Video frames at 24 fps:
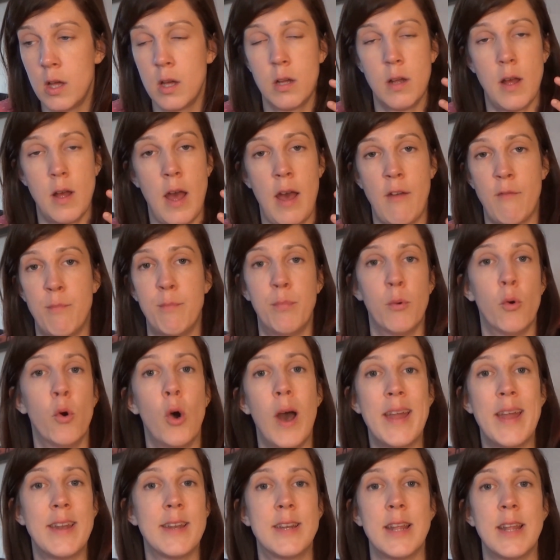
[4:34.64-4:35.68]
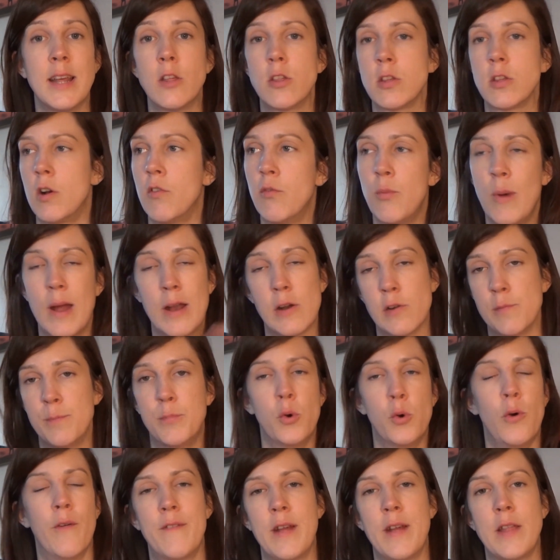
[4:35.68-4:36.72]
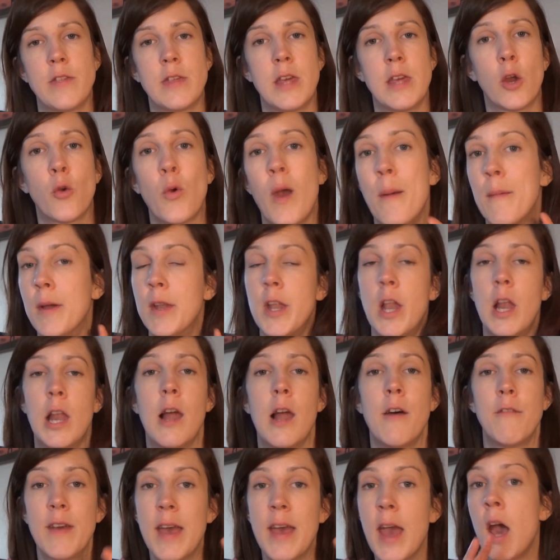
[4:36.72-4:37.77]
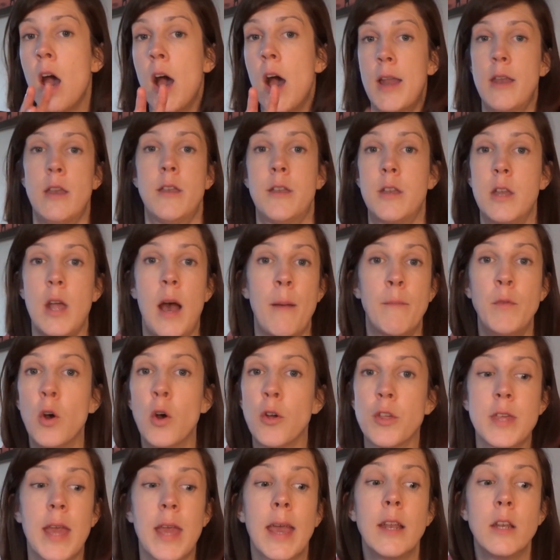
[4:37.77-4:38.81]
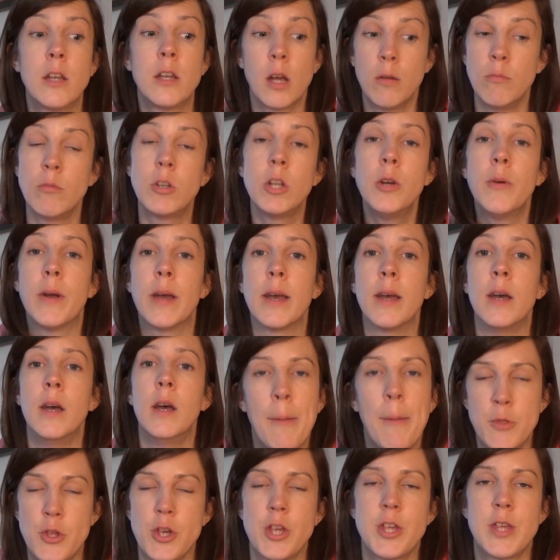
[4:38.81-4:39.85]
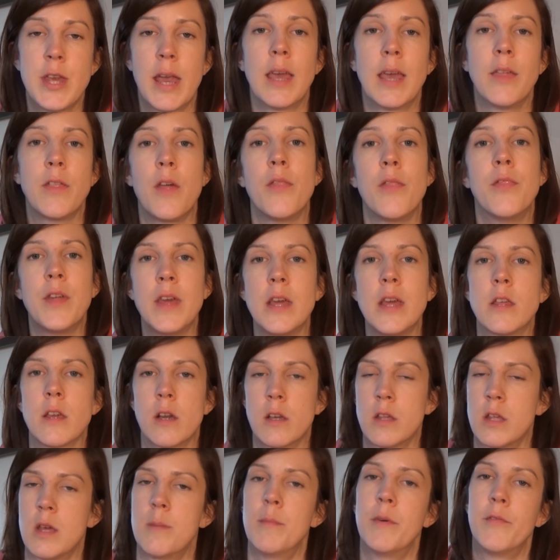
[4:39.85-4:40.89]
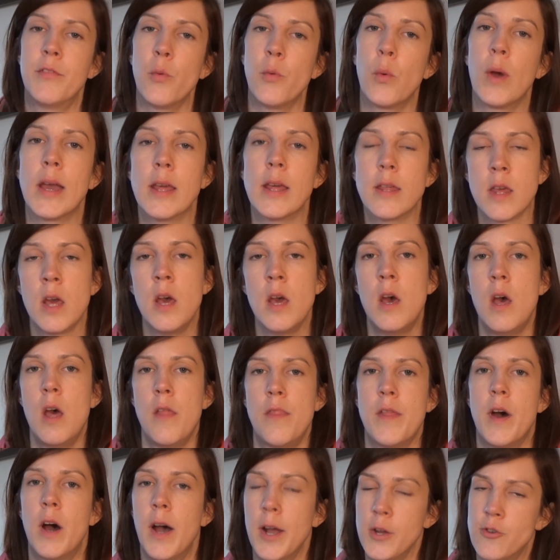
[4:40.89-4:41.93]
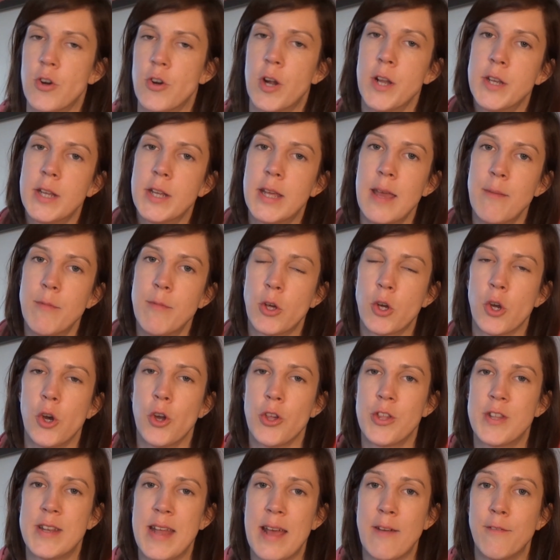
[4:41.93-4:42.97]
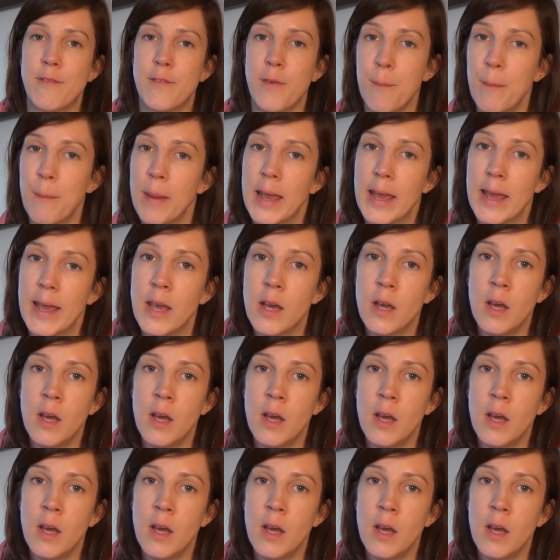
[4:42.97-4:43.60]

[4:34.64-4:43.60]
have bought editing software or bought fancy equipment and love it. I'm not saying don't do it. I'm just saying that these are some of the ways that I tried to keep the cost down for me.